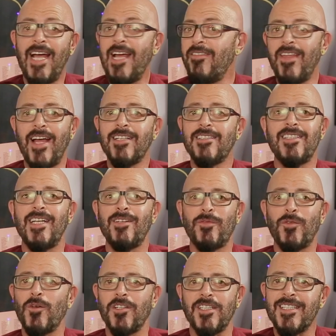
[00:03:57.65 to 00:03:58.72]
And that's
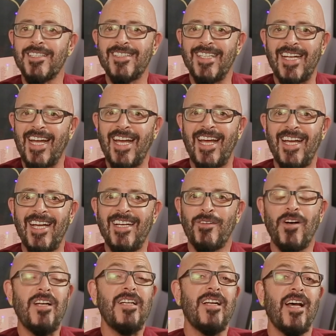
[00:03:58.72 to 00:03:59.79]
it for us today
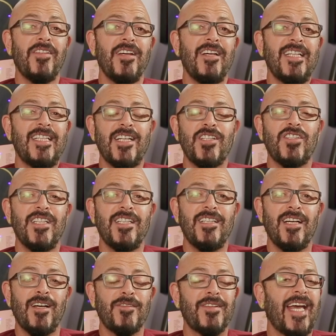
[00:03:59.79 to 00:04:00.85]
for another
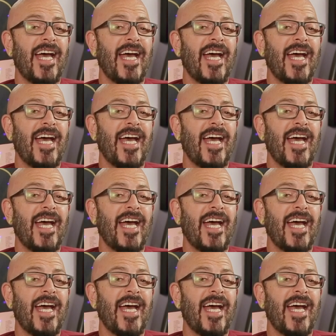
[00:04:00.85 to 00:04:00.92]
edition of